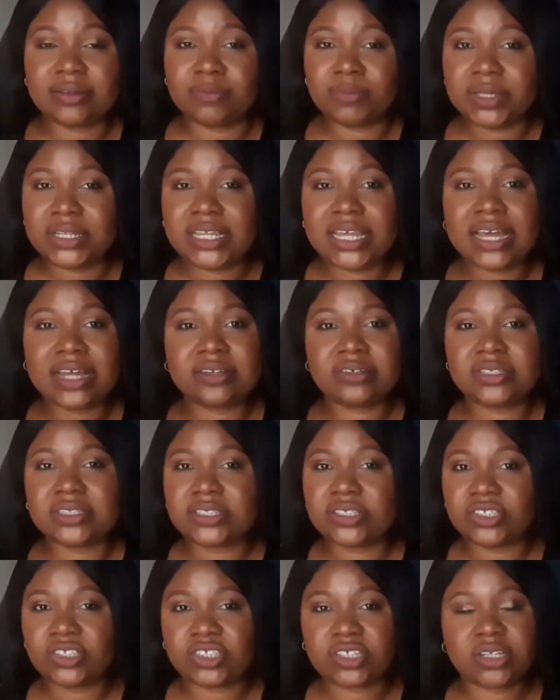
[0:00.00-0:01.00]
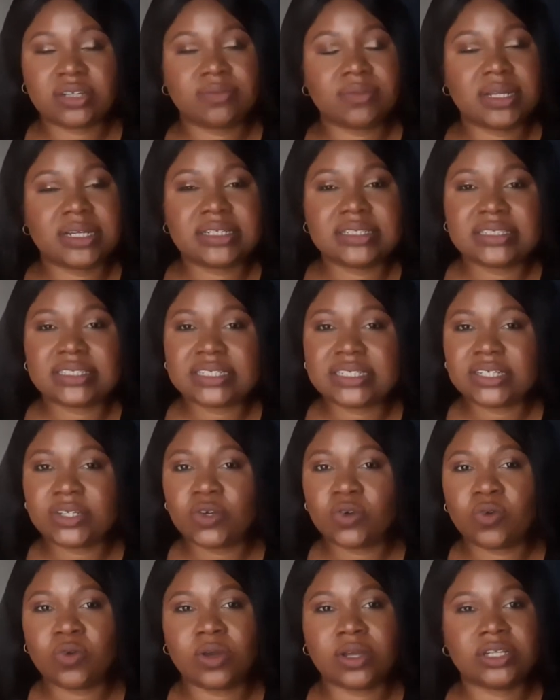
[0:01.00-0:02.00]
pediatrics, internal medicine,
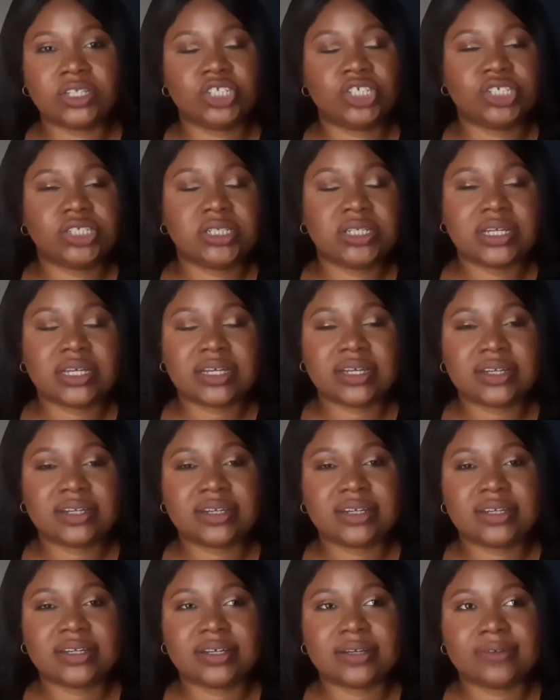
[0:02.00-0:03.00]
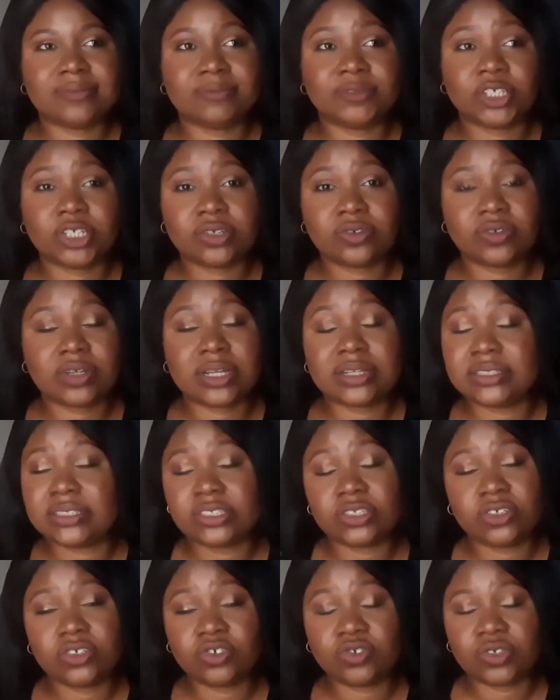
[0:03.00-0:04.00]
ONG, and
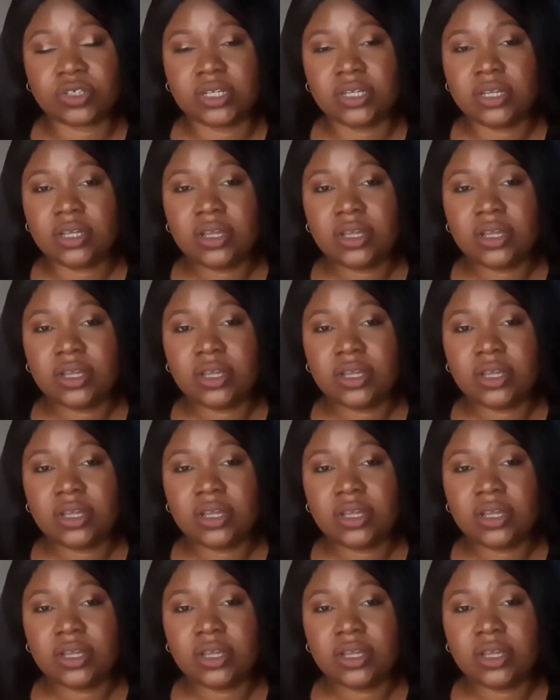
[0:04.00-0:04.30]
surgery.